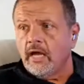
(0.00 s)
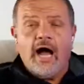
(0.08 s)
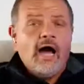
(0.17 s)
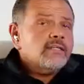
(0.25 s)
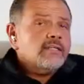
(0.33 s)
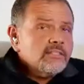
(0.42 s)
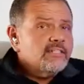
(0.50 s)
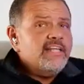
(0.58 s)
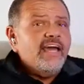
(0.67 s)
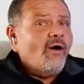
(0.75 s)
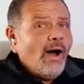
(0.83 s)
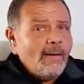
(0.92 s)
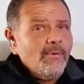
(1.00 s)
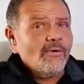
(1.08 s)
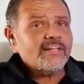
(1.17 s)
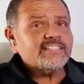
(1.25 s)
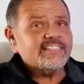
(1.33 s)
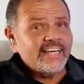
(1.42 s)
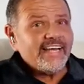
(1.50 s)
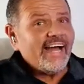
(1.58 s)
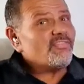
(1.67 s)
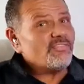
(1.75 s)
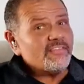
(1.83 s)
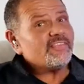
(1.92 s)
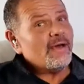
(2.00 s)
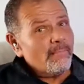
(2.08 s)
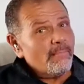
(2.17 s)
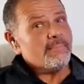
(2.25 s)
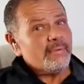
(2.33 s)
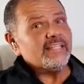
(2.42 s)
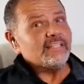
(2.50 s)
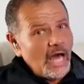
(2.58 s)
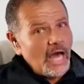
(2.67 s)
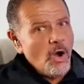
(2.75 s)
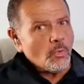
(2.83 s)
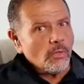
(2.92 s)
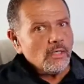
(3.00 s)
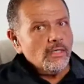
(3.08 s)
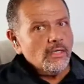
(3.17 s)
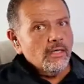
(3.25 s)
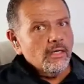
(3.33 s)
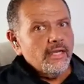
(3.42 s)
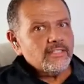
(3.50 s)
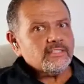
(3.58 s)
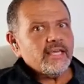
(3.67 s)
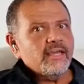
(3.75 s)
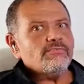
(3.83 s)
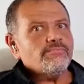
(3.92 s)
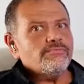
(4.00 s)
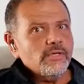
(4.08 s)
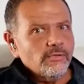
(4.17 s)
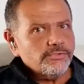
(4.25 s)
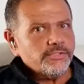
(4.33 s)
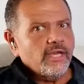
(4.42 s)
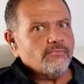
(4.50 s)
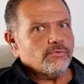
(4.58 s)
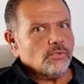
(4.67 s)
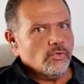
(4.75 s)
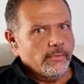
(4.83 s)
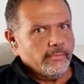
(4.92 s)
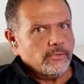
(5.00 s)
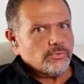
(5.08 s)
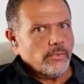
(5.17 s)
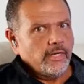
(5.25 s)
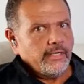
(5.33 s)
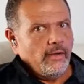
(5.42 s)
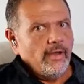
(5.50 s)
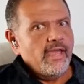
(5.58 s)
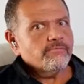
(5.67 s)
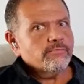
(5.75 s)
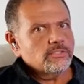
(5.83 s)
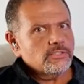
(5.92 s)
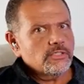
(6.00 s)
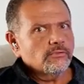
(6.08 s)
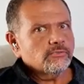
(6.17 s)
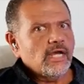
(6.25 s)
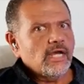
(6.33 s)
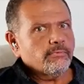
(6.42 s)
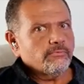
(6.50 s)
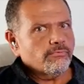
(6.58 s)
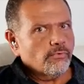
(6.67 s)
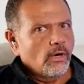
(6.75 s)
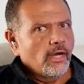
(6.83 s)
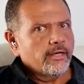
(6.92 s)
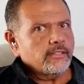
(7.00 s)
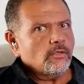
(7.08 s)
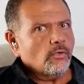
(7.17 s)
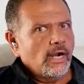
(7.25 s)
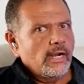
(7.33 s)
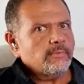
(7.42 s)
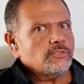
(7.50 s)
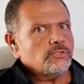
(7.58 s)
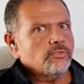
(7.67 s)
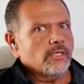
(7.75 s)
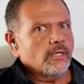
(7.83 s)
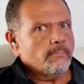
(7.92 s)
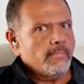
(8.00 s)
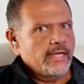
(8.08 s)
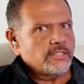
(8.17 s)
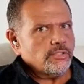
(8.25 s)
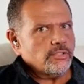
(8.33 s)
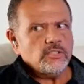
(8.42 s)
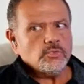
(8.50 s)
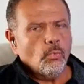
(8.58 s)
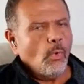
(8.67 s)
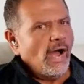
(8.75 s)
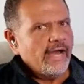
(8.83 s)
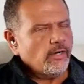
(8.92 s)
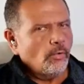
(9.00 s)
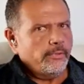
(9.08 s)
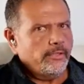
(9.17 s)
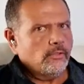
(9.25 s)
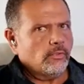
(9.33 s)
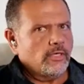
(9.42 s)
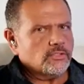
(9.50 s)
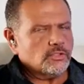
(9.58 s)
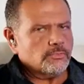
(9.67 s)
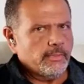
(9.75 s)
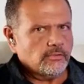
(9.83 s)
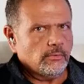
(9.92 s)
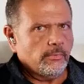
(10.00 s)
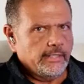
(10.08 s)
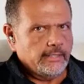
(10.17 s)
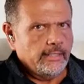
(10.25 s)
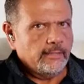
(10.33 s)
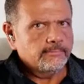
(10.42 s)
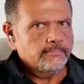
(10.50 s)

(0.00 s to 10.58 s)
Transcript: Honestly, Neil, I'm going to tell you, I think that may be low. It's a field day for criminals right now. Every single type of fraud and crime that you can imagine is wide open across the spectrum right now.